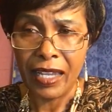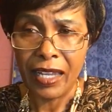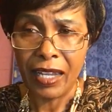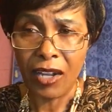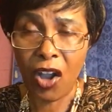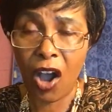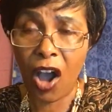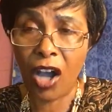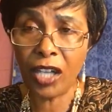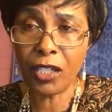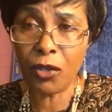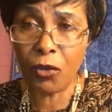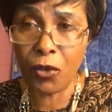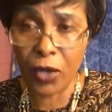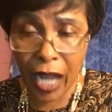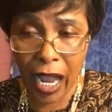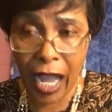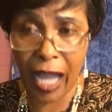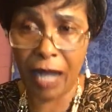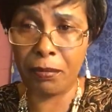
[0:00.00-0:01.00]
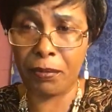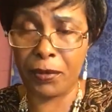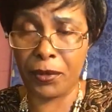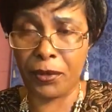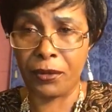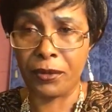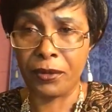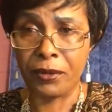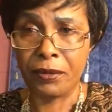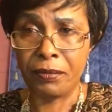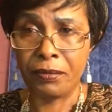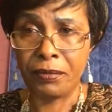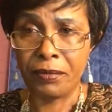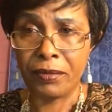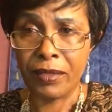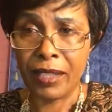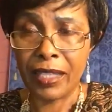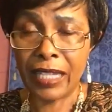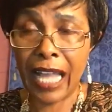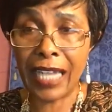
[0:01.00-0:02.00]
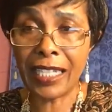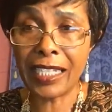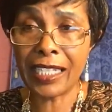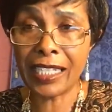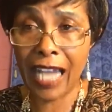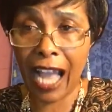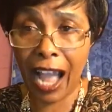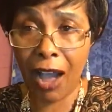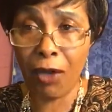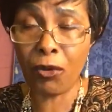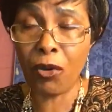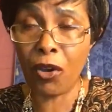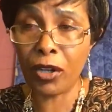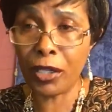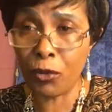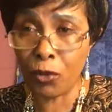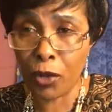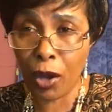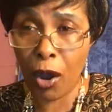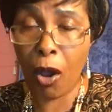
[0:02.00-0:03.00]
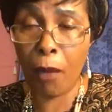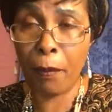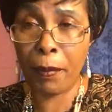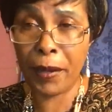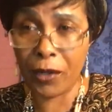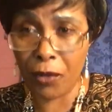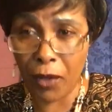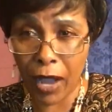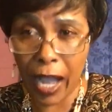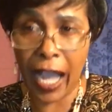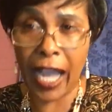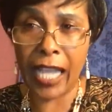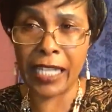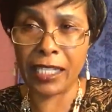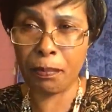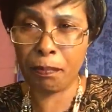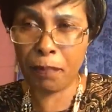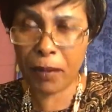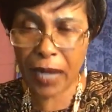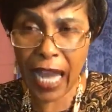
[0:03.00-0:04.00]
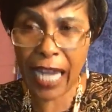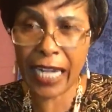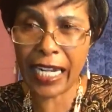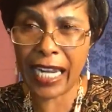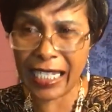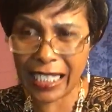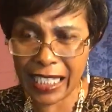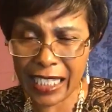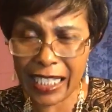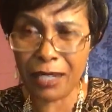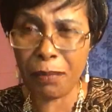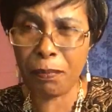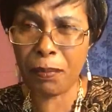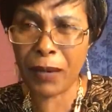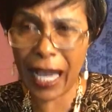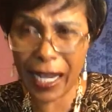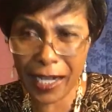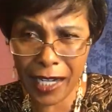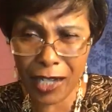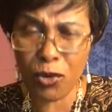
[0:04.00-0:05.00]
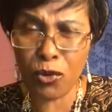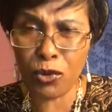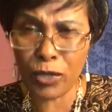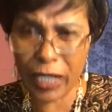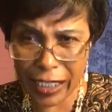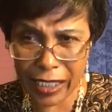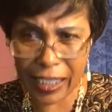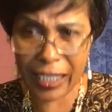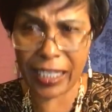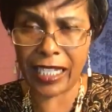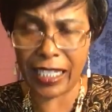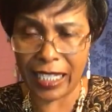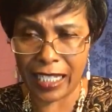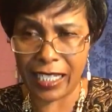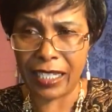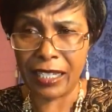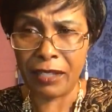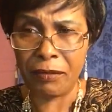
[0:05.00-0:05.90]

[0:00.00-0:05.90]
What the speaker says: God will help you. That is how God will open your eyes. Plant a seed. Plant the good seed.